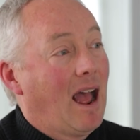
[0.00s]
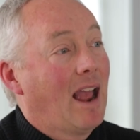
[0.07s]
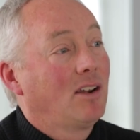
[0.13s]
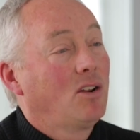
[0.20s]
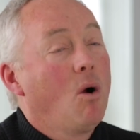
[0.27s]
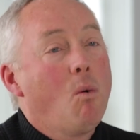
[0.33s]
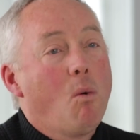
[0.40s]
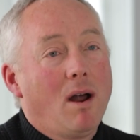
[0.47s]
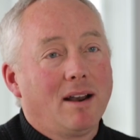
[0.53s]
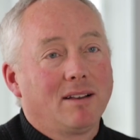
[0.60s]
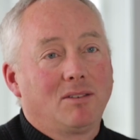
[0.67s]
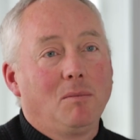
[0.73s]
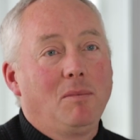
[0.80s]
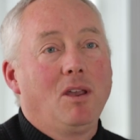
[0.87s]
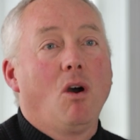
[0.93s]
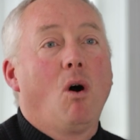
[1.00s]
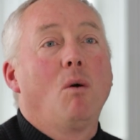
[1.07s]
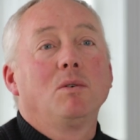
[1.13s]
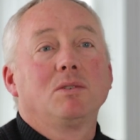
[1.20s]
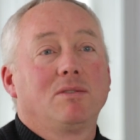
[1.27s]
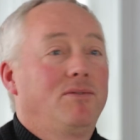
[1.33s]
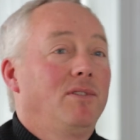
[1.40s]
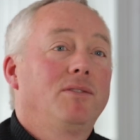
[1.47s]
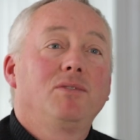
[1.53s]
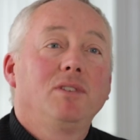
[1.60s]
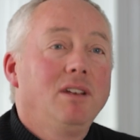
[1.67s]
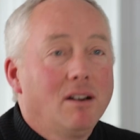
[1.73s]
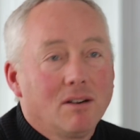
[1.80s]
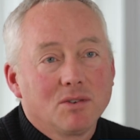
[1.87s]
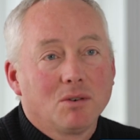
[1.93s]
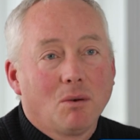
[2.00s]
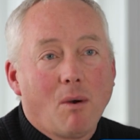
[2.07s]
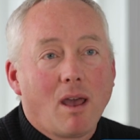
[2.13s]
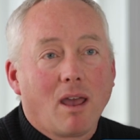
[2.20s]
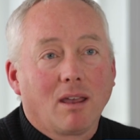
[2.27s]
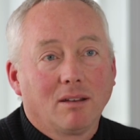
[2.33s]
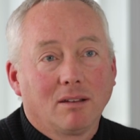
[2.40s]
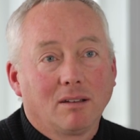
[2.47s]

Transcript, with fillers: I don't want it to be always 50 years away,